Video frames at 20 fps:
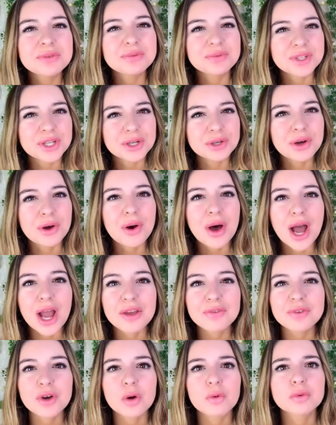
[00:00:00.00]
going to get to
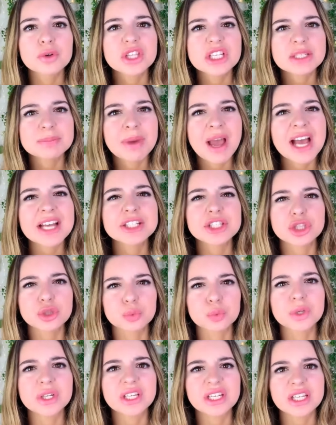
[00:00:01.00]
feel how I felt for these
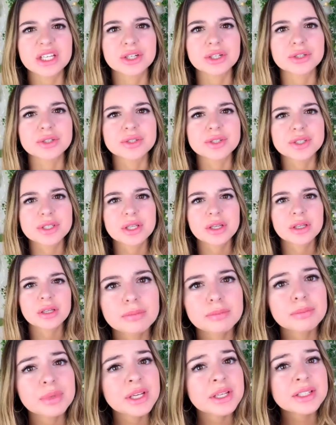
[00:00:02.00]
past 3
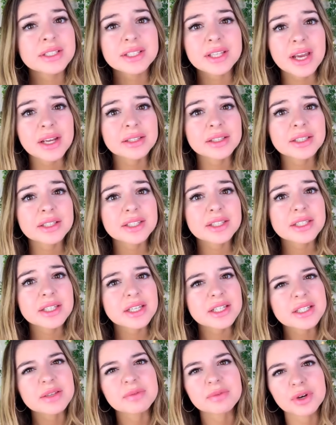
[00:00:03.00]
years. Being
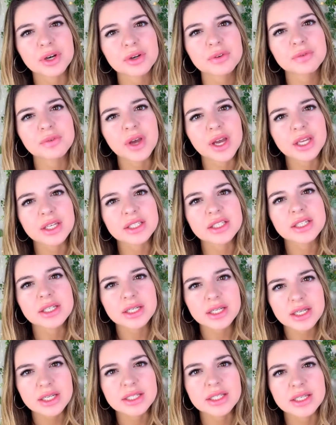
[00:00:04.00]
silenced isn't very
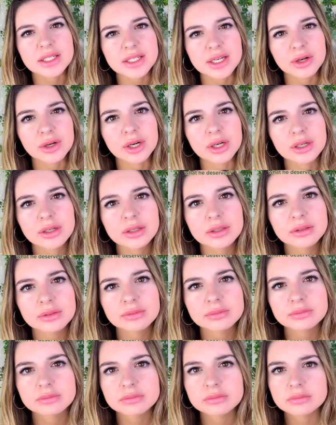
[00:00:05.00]
fun, is it,
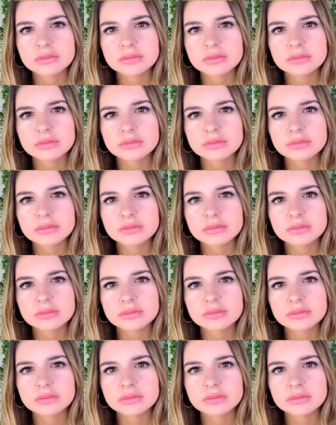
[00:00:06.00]
Derek?